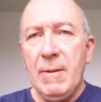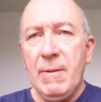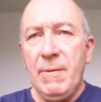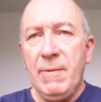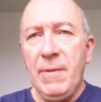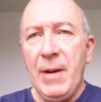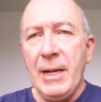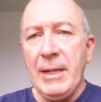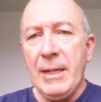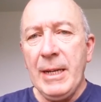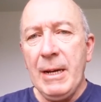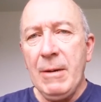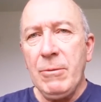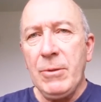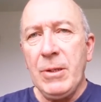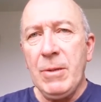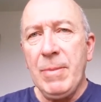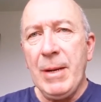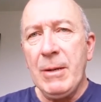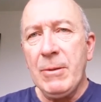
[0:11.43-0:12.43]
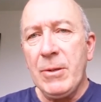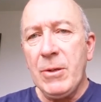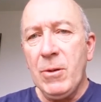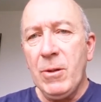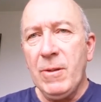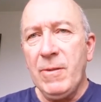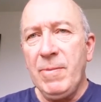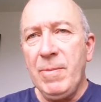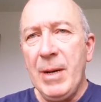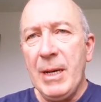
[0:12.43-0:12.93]
Find out about
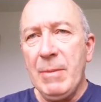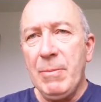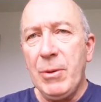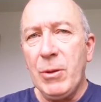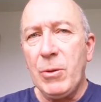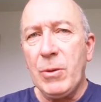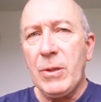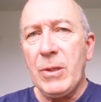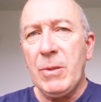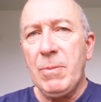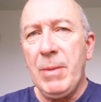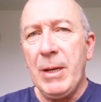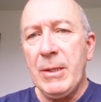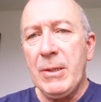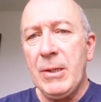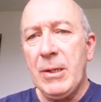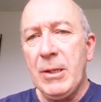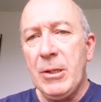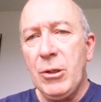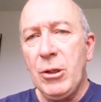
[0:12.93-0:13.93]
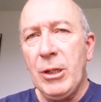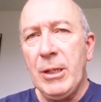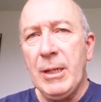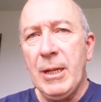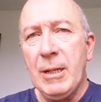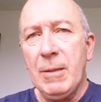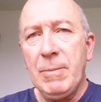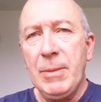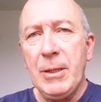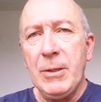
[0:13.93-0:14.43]
all of my books by
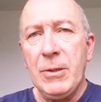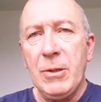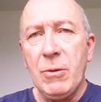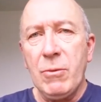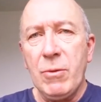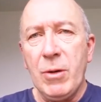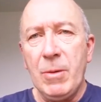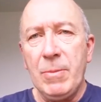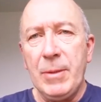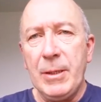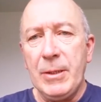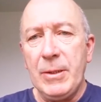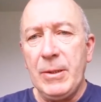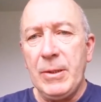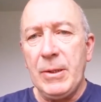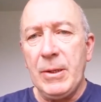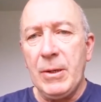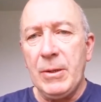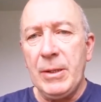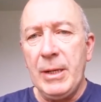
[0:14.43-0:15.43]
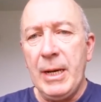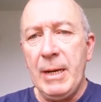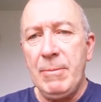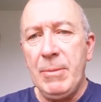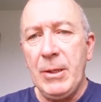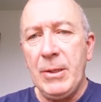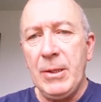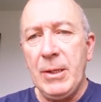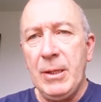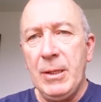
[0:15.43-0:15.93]
searching Alberto Roberts on
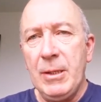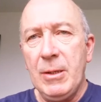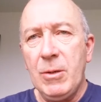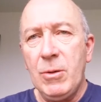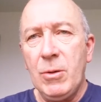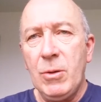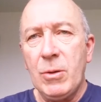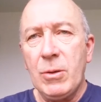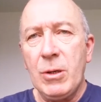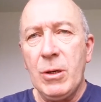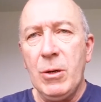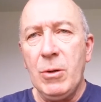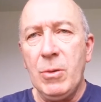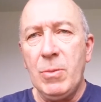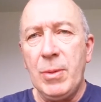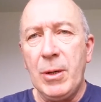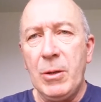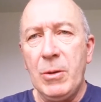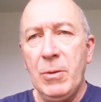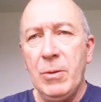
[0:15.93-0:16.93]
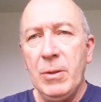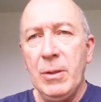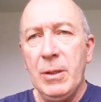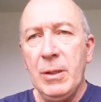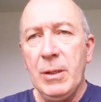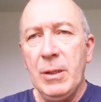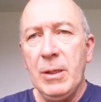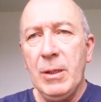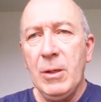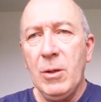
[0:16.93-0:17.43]
Amazon or Kobo,
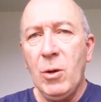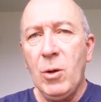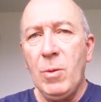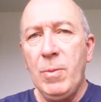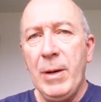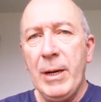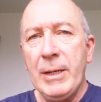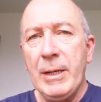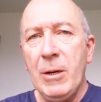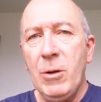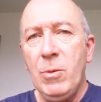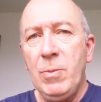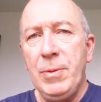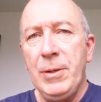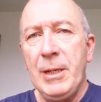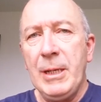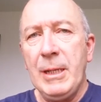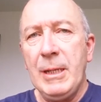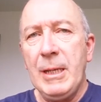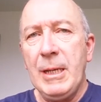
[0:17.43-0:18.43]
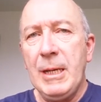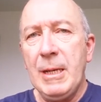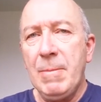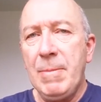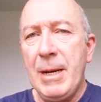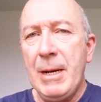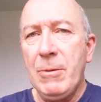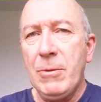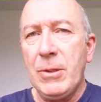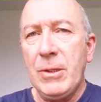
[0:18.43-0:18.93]
or by opening the
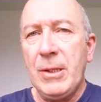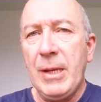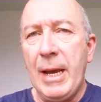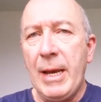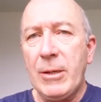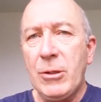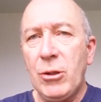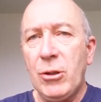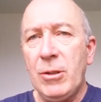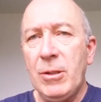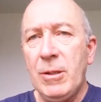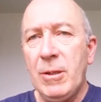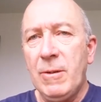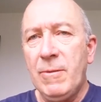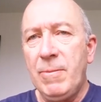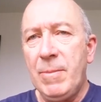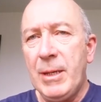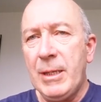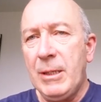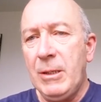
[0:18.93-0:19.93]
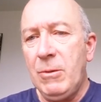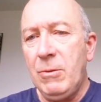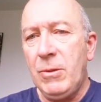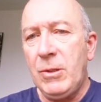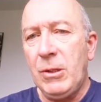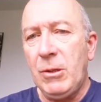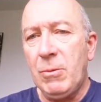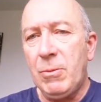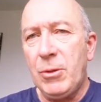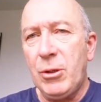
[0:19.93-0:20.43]
About section of my
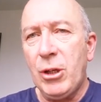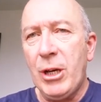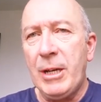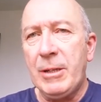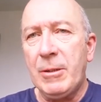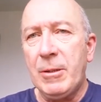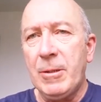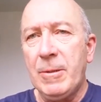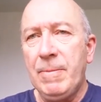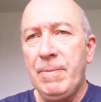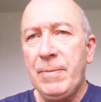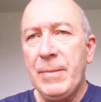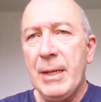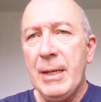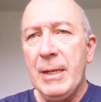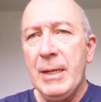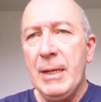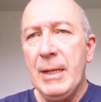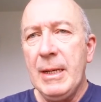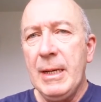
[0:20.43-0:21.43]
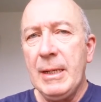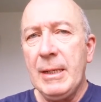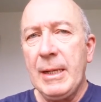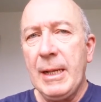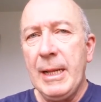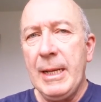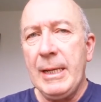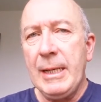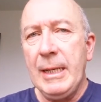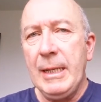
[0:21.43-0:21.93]
YouTube channel and
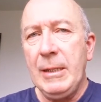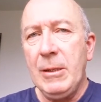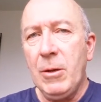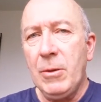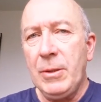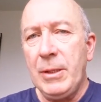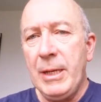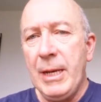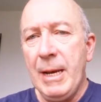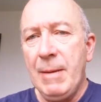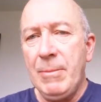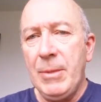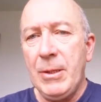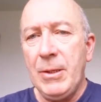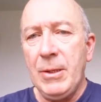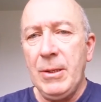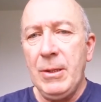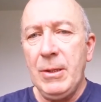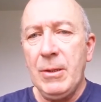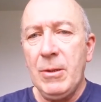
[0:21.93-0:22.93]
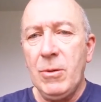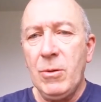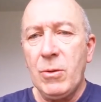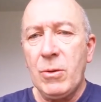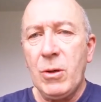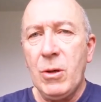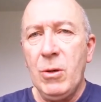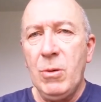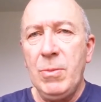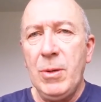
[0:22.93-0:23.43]
clicking on the Amazon or
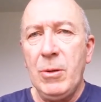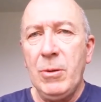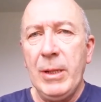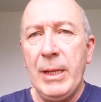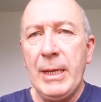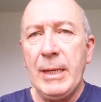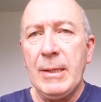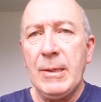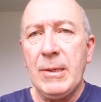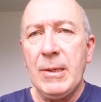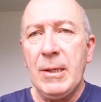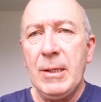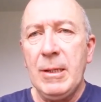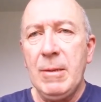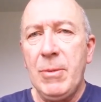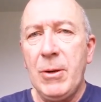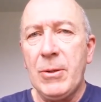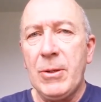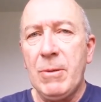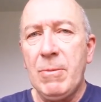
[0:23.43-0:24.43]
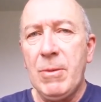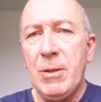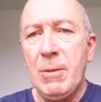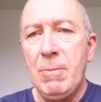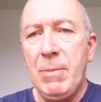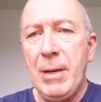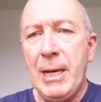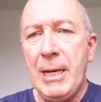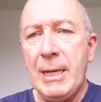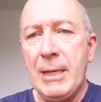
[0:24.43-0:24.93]
Kobo links at the bottom of
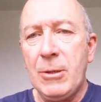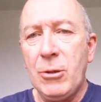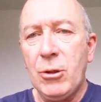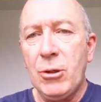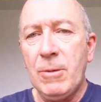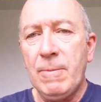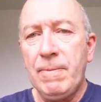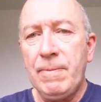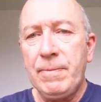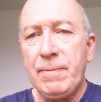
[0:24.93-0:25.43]
the page.